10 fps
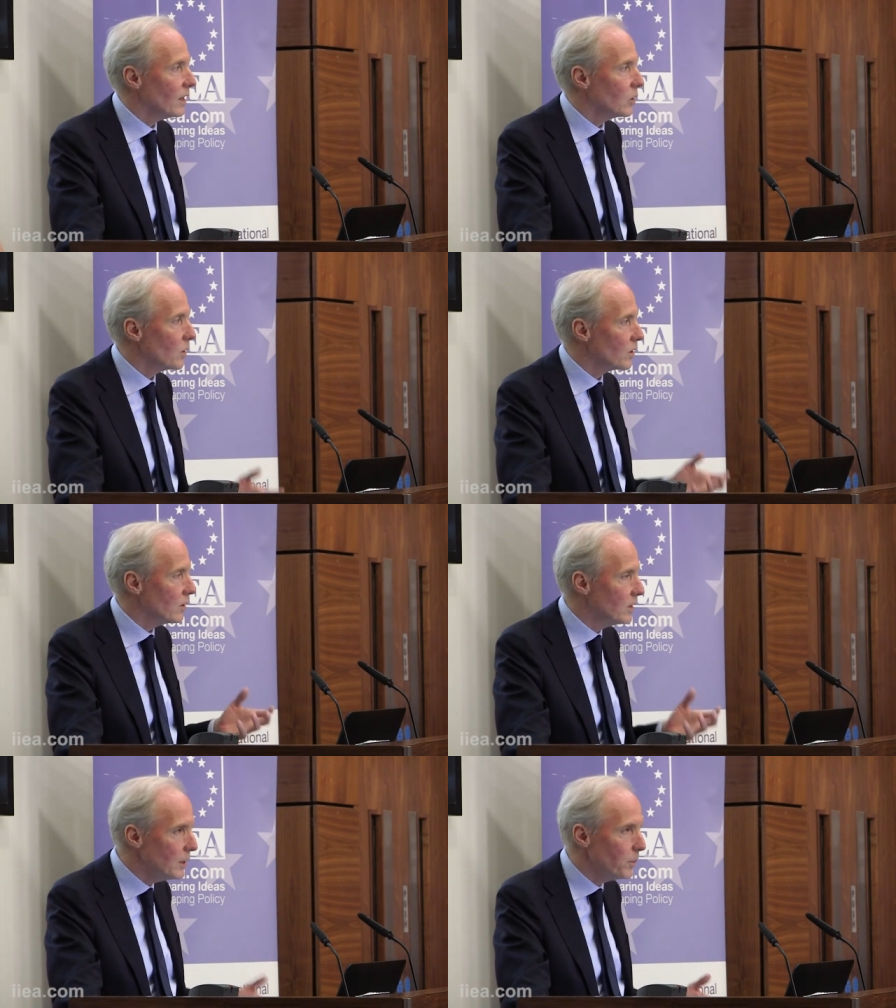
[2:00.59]
it was
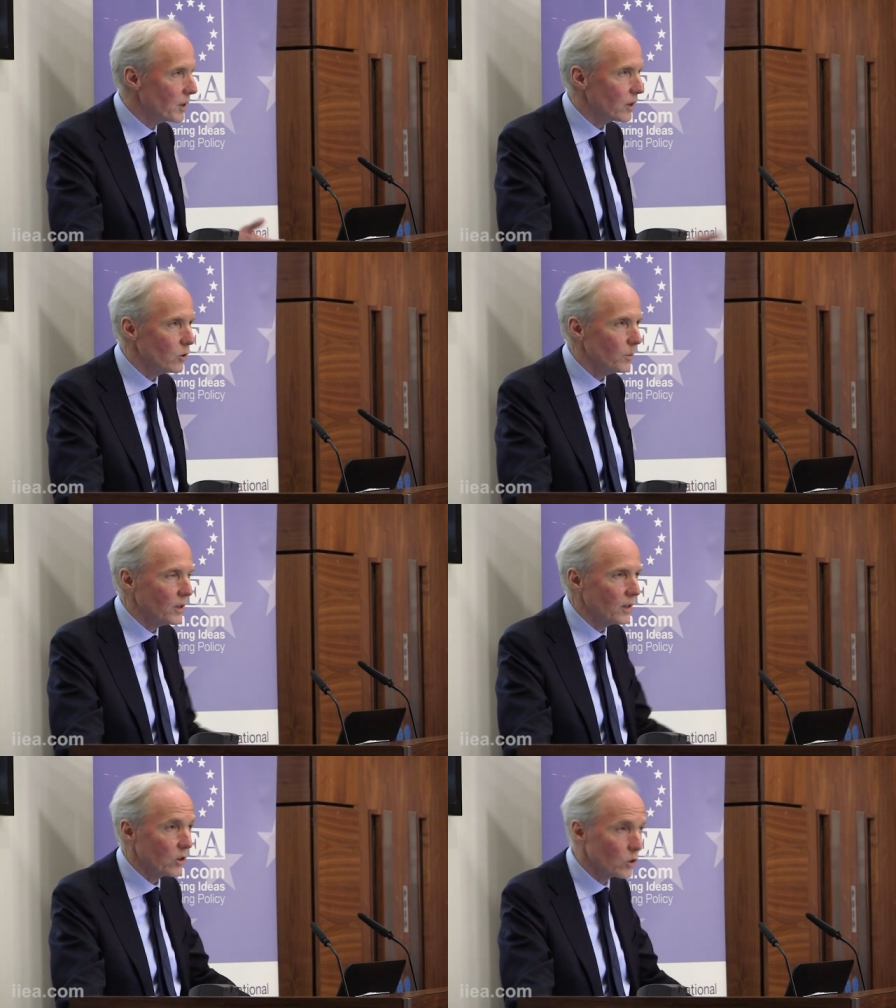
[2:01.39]
a deep
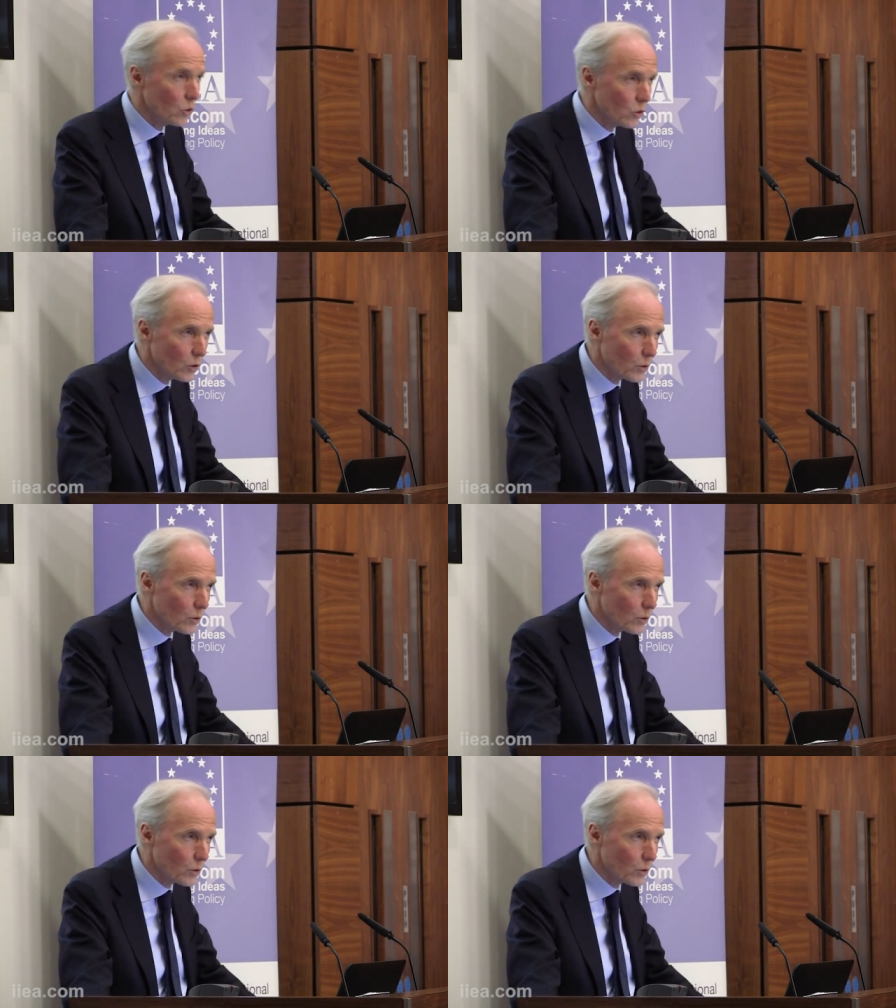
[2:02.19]
economic and social